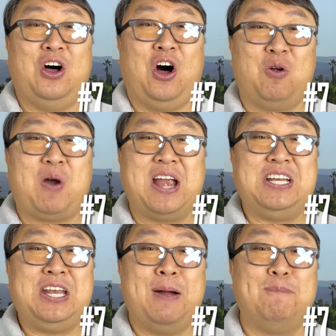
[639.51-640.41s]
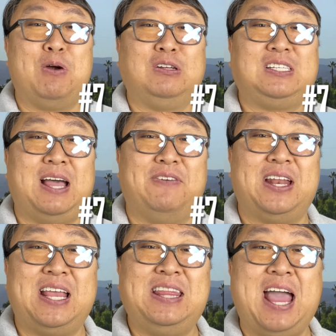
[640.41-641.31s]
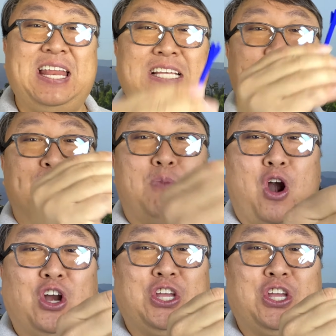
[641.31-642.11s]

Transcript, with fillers: All right, number seven, and that is mark